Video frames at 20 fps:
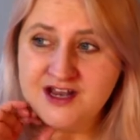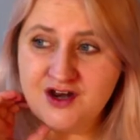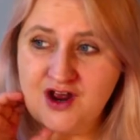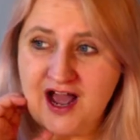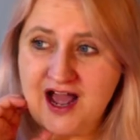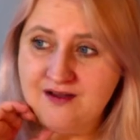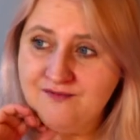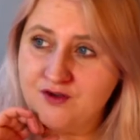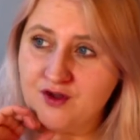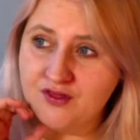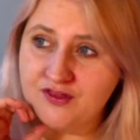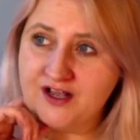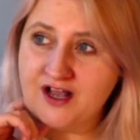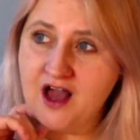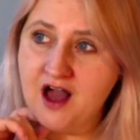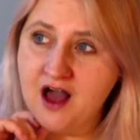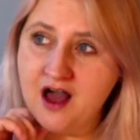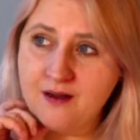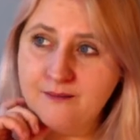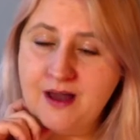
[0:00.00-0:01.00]
I've got the
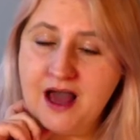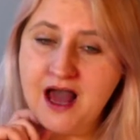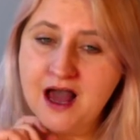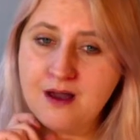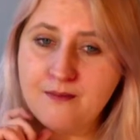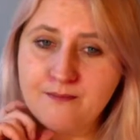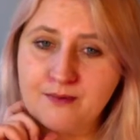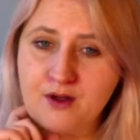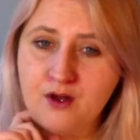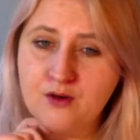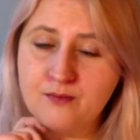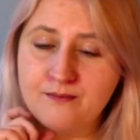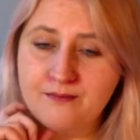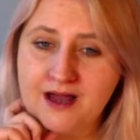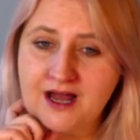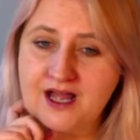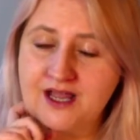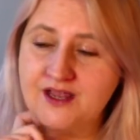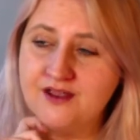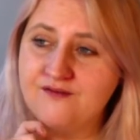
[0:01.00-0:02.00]
Calm app on
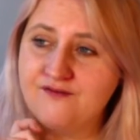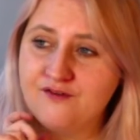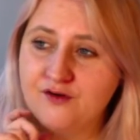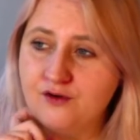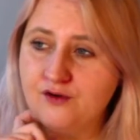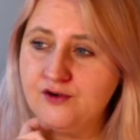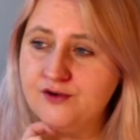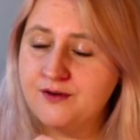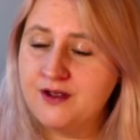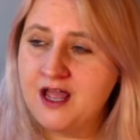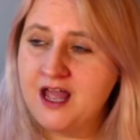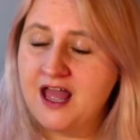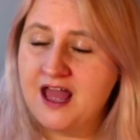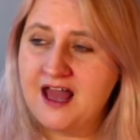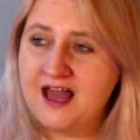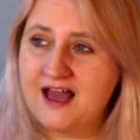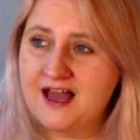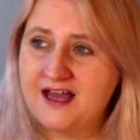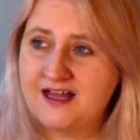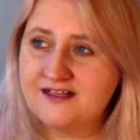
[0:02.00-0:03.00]
my phone,
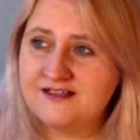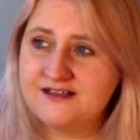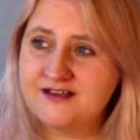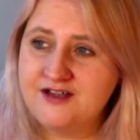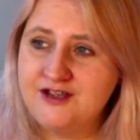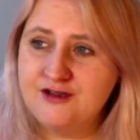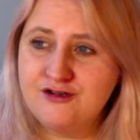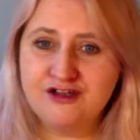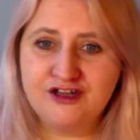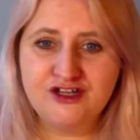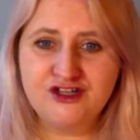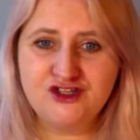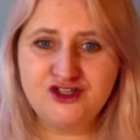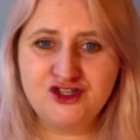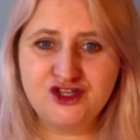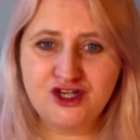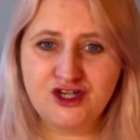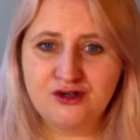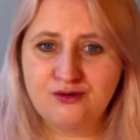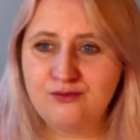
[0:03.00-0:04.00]
and you can
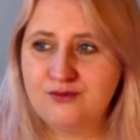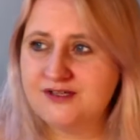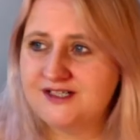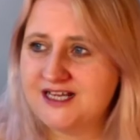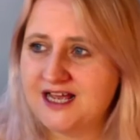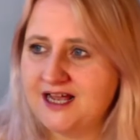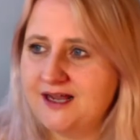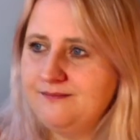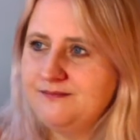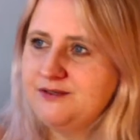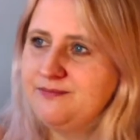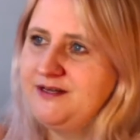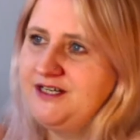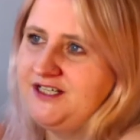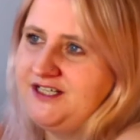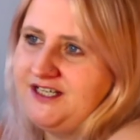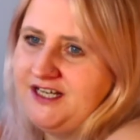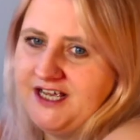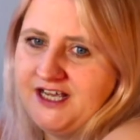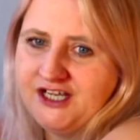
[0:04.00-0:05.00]
do timed
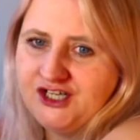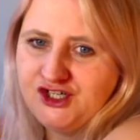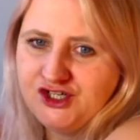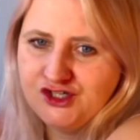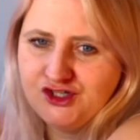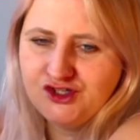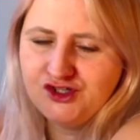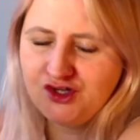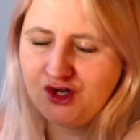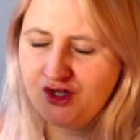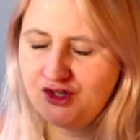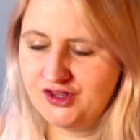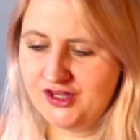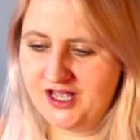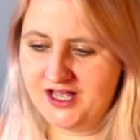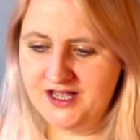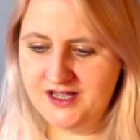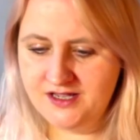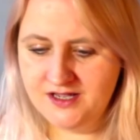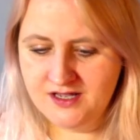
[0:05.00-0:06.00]
meditations on
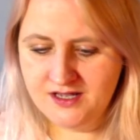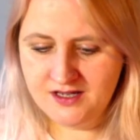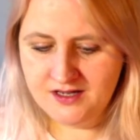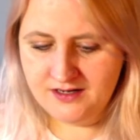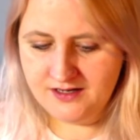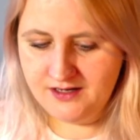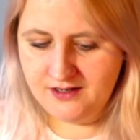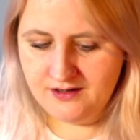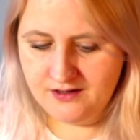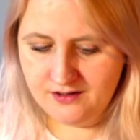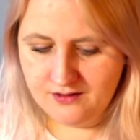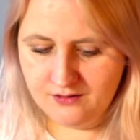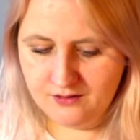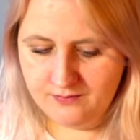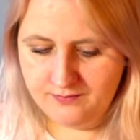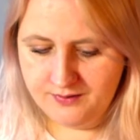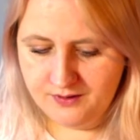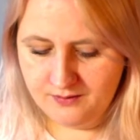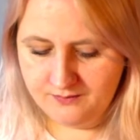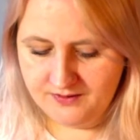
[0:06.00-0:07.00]
there. You can
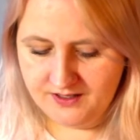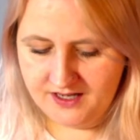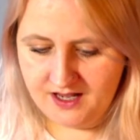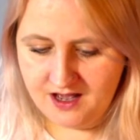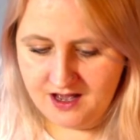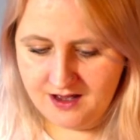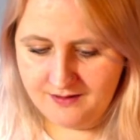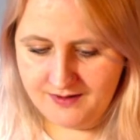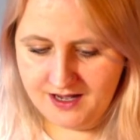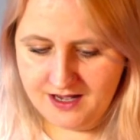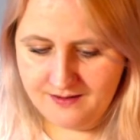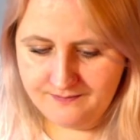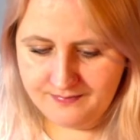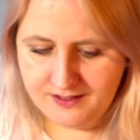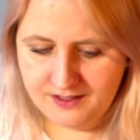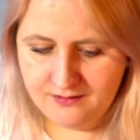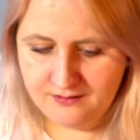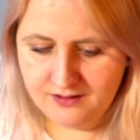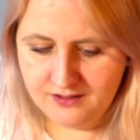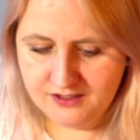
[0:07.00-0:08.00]
open up the Calm app.
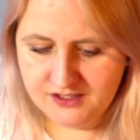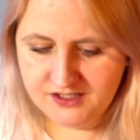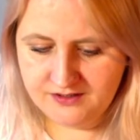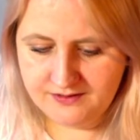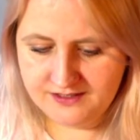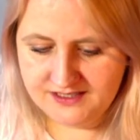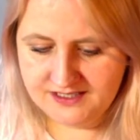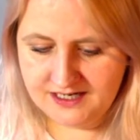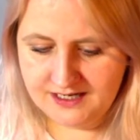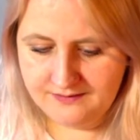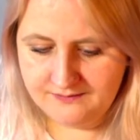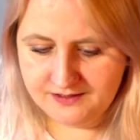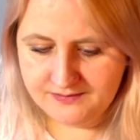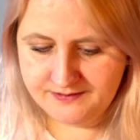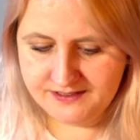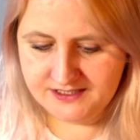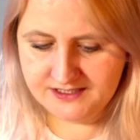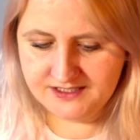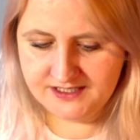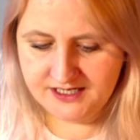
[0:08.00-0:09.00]
You can do a timed
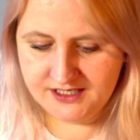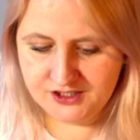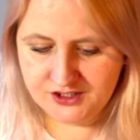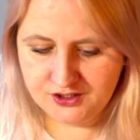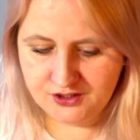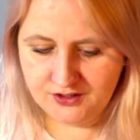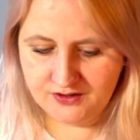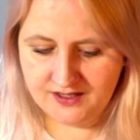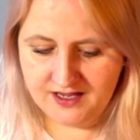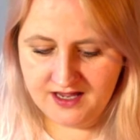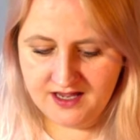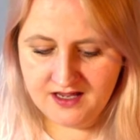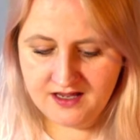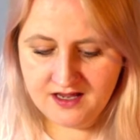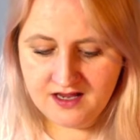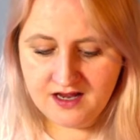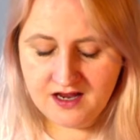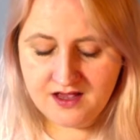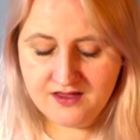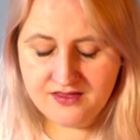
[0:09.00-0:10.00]
meditation on there
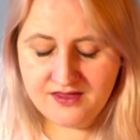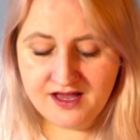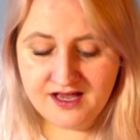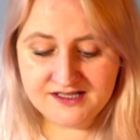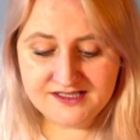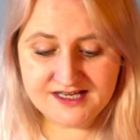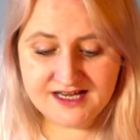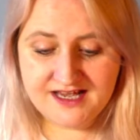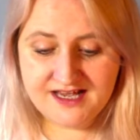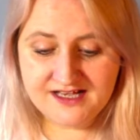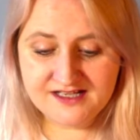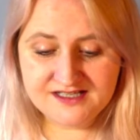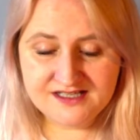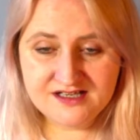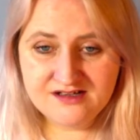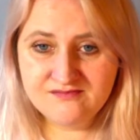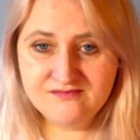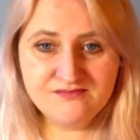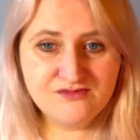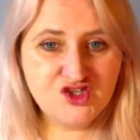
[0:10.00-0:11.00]
that is
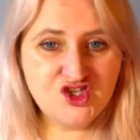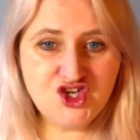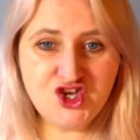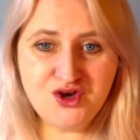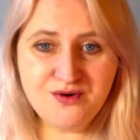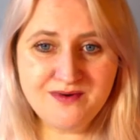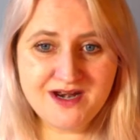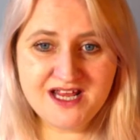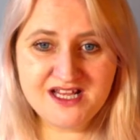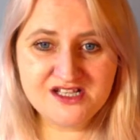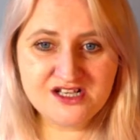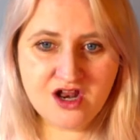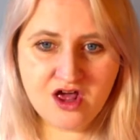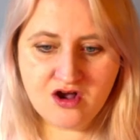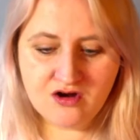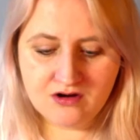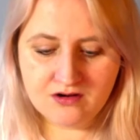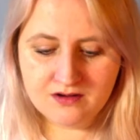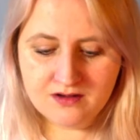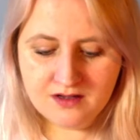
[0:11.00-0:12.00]
2 minutes
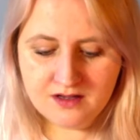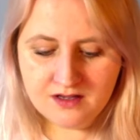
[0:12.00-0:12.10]
long.